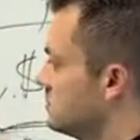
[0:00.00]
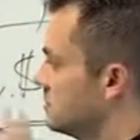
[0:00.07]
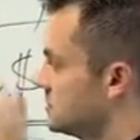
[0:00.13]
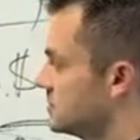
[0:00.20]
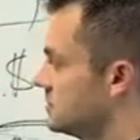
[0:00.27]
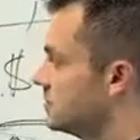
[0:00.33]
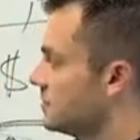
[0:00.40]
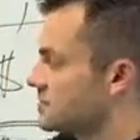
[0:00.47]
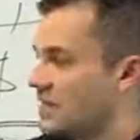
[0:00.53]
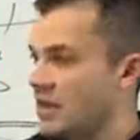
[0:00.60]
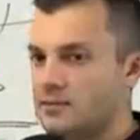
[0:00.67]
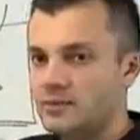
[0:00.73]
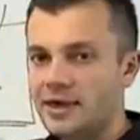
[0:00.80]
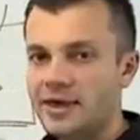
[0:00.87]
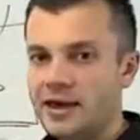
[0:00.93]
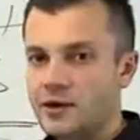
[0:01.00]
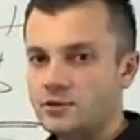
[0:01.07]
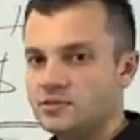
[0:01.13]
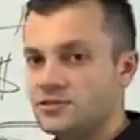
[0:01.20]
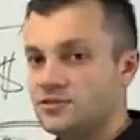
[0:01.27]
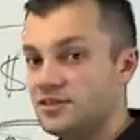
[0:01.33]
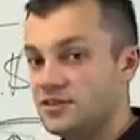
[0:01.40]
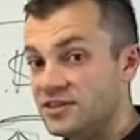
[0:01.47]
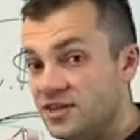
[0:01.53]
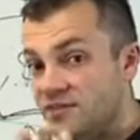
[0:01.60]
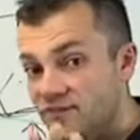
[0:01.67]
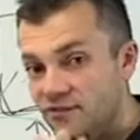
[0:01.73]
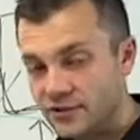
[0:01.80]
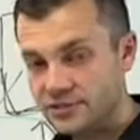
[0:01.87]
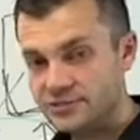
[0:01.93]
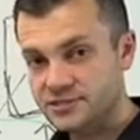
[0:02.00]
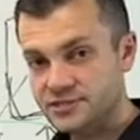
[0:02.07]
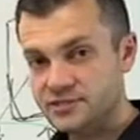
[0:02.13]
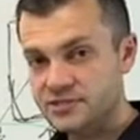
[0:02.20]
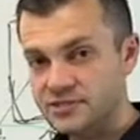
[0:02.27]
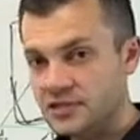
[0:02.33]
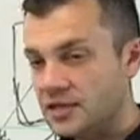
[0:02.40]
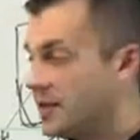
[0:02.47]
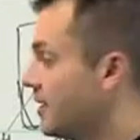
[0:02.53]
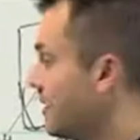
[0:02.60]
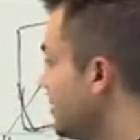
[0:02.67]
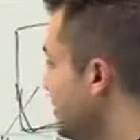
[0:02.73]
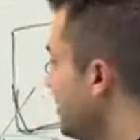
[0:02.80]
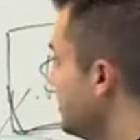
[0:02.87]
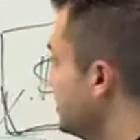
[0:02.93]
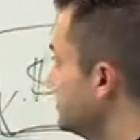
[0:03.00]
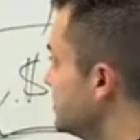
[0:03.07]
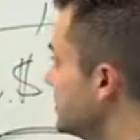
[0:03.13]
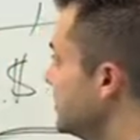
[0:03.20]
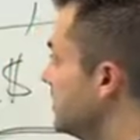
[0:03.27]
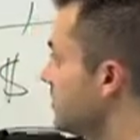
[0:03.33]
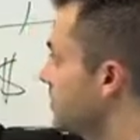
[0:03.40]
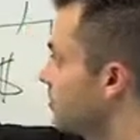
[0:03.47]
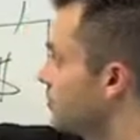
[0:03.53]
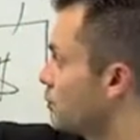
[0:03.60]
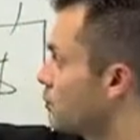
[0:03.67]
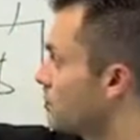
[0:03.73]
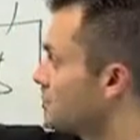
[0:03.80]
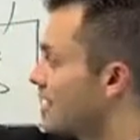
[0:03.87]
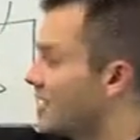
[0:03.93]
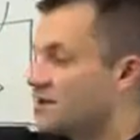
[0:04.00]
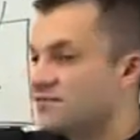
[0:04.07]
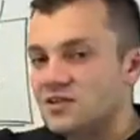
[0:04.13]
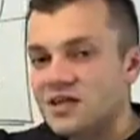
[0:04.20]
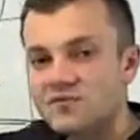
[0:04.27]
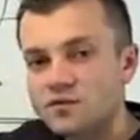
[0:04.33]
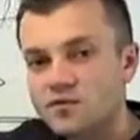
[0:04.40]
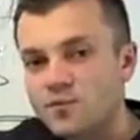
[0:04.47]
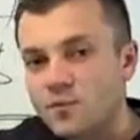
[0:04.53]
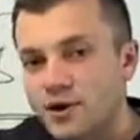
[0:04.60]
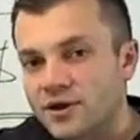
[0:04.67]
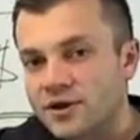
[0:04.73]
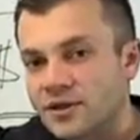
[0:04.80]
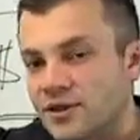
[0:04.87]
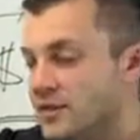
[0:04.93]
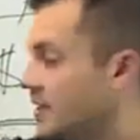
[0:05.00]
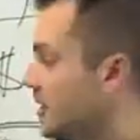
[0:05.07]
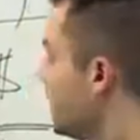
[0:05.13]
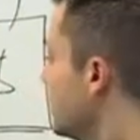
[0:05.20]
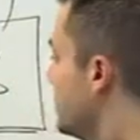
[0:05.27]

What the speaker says: Still the same layout. The difference is an authoritative level of marketing.